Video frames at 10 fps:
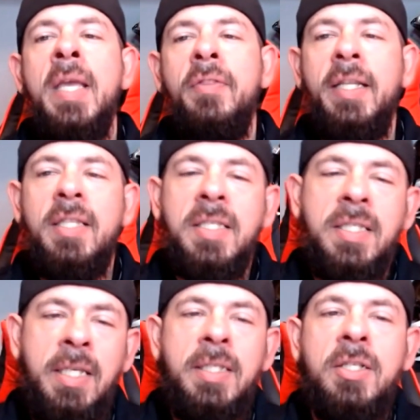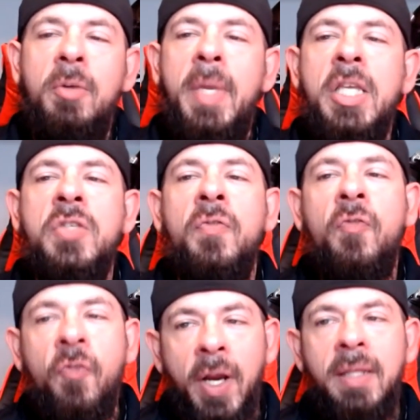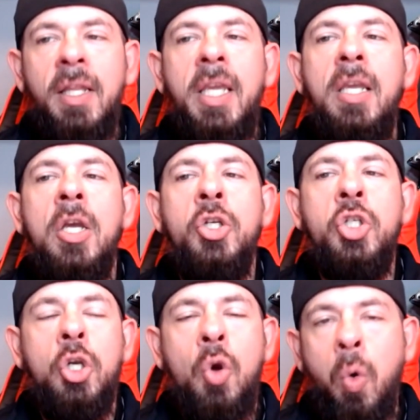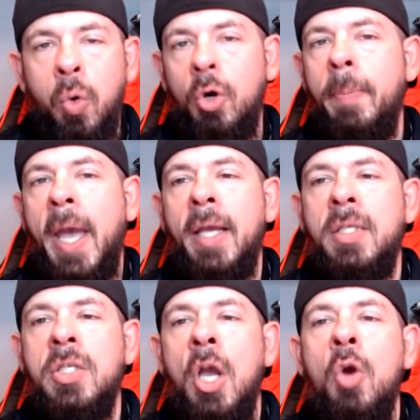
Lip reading: that the system is friendly to quarterbacks